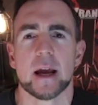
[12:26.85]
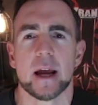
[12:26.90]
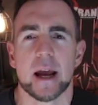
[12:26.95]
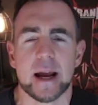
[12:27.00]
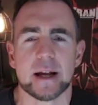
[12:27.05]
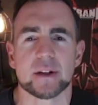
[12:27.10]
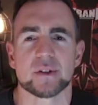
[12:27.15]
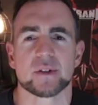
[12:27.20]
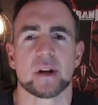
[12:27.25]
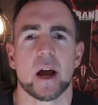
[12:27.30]

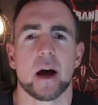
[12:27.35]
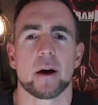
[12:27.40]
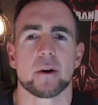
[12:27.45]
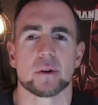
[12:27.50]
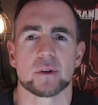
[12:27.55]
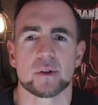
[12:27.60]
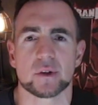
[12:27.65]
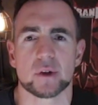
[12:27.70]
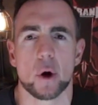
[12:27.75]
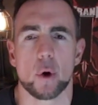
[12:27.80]
It
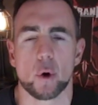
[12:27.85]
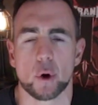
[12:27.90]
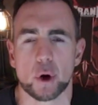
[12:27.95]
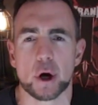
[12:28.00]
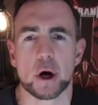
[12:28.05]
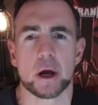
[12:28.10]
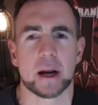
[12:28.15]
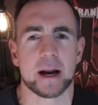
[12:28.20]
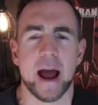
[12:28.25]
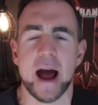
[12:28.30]
sounded so
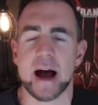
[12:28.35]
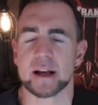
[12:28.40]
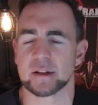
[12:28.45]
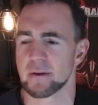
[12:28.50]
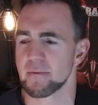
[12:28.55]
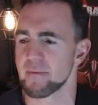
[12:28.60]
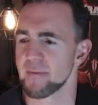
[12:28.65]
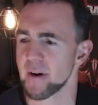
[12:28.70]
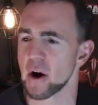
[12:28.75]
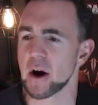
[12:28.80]
good. It has
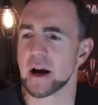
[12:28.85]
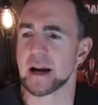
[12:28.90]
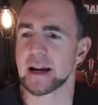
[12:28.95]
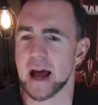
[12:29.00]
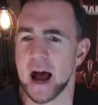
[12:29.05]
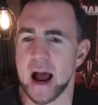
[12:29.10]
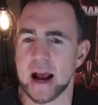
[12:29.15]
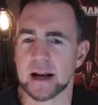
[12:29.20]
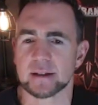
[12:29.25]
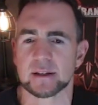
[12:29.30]
a very
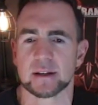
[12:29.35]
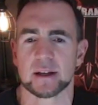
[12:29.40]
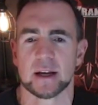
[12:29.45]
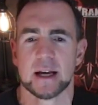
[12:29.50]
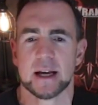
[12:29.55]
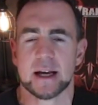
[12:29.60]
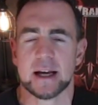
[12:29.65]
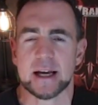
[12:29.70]
nice,